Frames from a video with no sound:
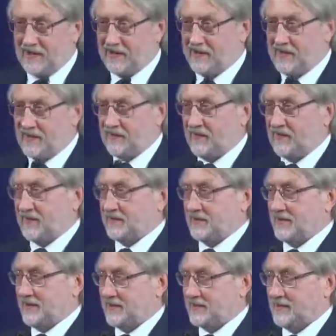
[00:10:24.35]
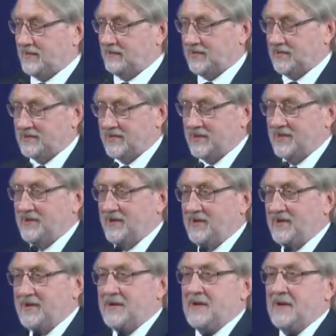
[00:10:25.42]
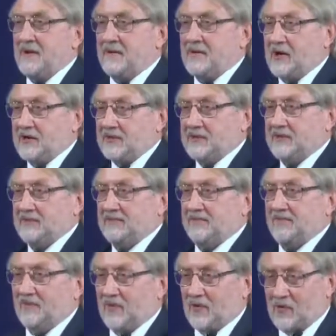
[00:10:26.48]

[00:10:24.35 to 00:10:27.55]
However, our chief sanitary